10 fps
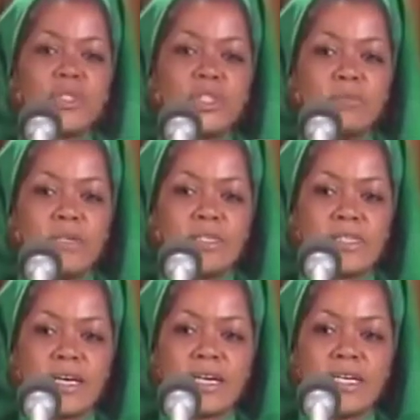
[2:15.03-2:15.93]
we should be
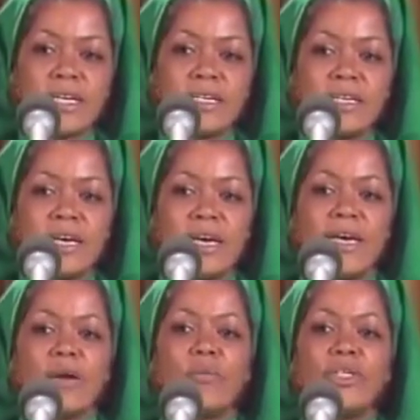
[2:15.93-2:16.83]

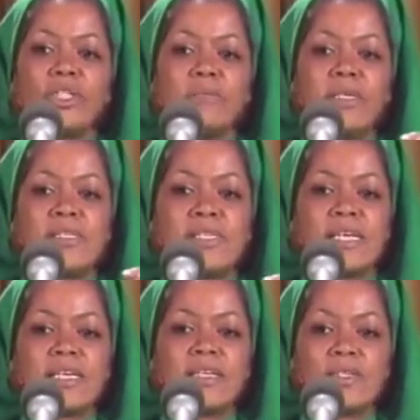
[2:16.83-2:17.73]
studying and we should be
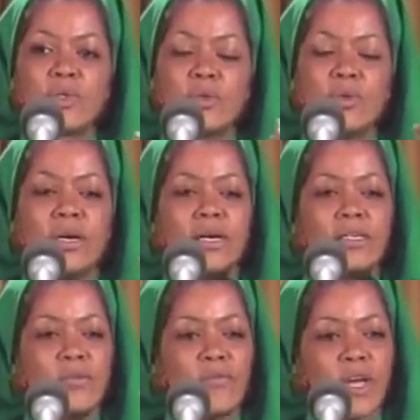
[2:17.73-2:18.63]
seeking to
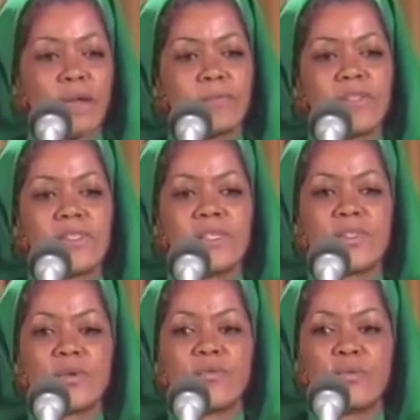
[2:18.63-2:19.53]
develop the
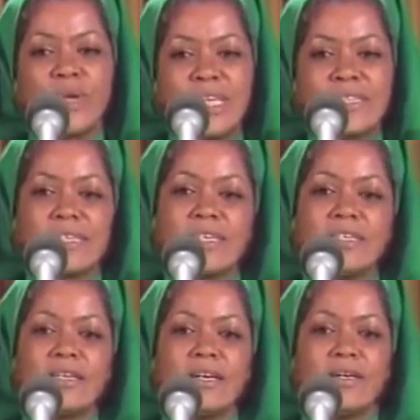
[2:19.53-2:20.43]
sense of
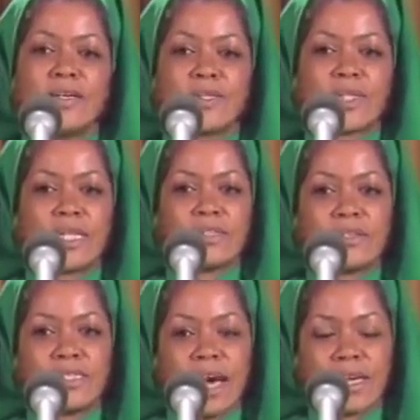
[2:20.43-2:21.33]
reasoning so that
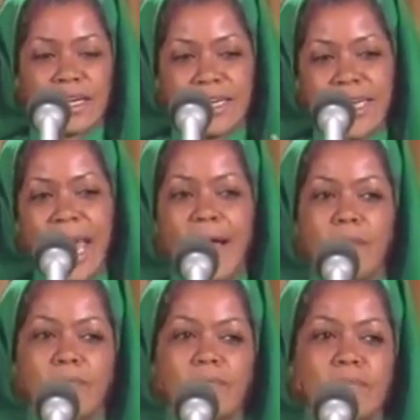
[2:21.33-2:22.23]
there's not a gap